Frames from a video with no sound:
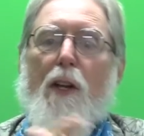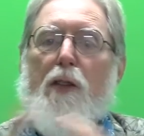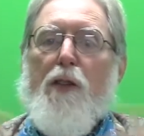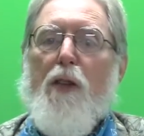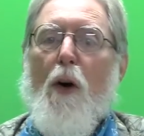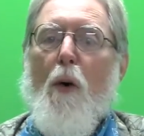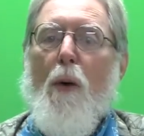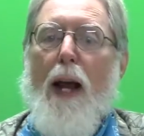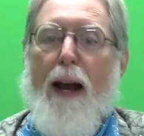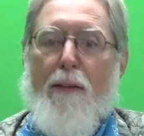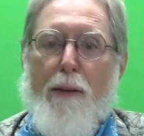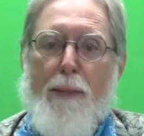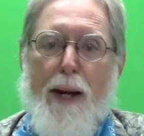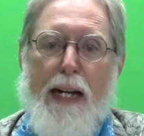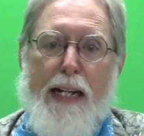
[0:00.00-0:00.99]
So
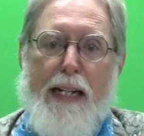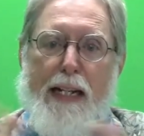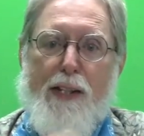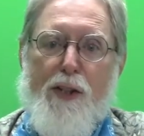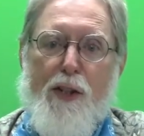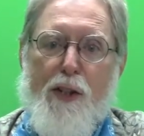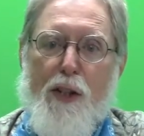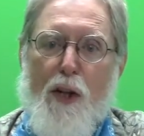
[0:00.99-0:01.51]
everybody needs to